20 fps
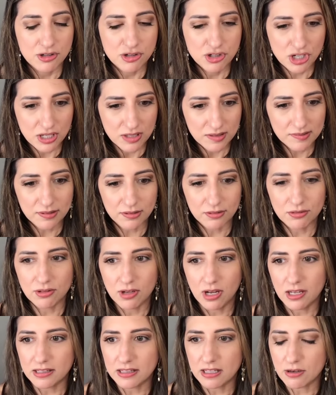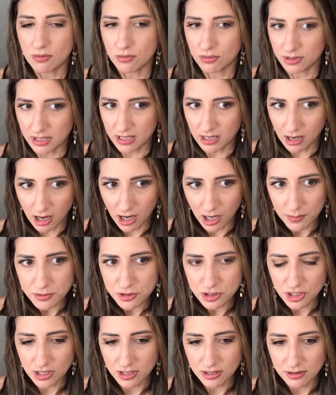jeans are not the only
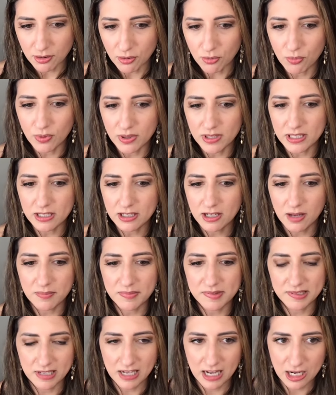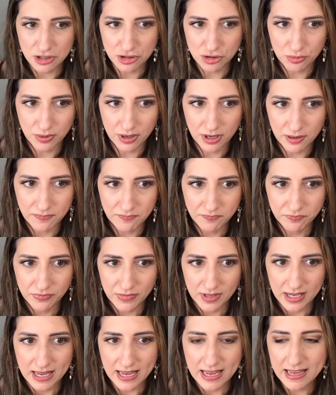option when it comes to casual wear.
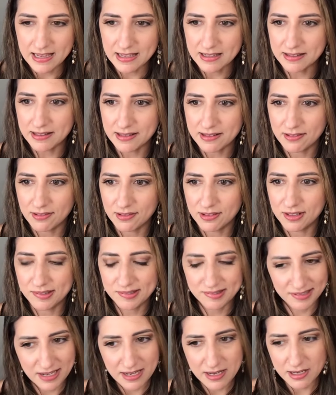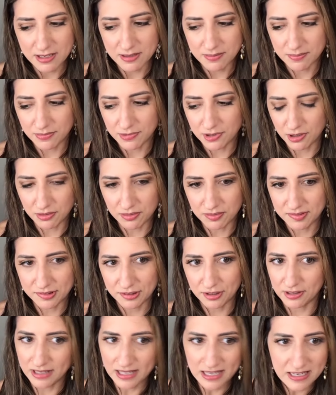And the same goes
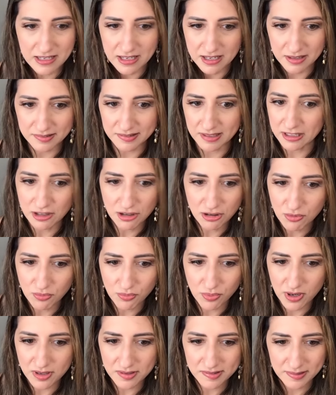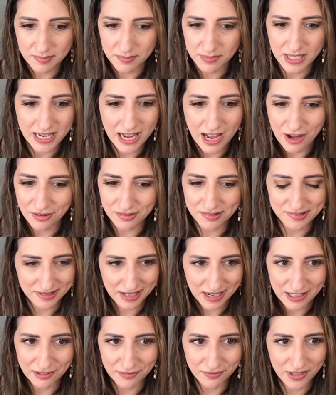to leggings. Like you can wear something
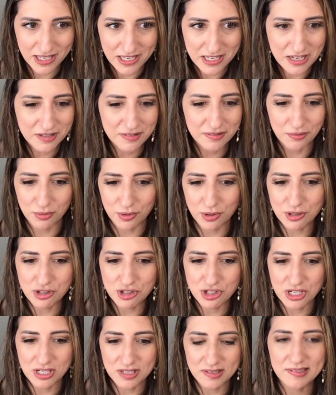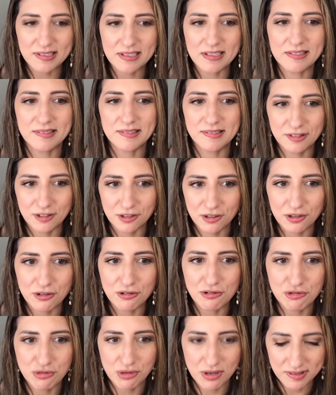outside of leggings or jeans and
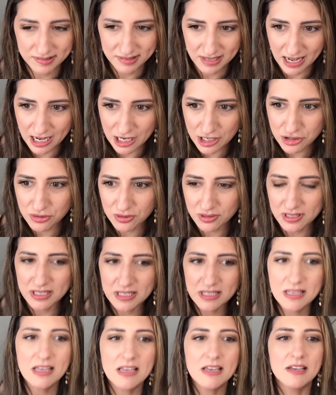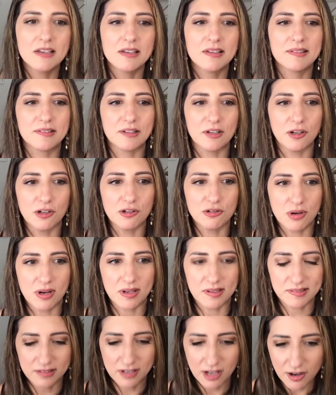still dress casually, still
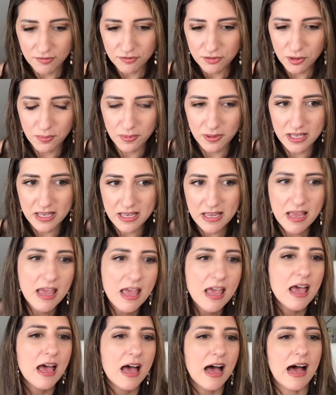dress comfortably.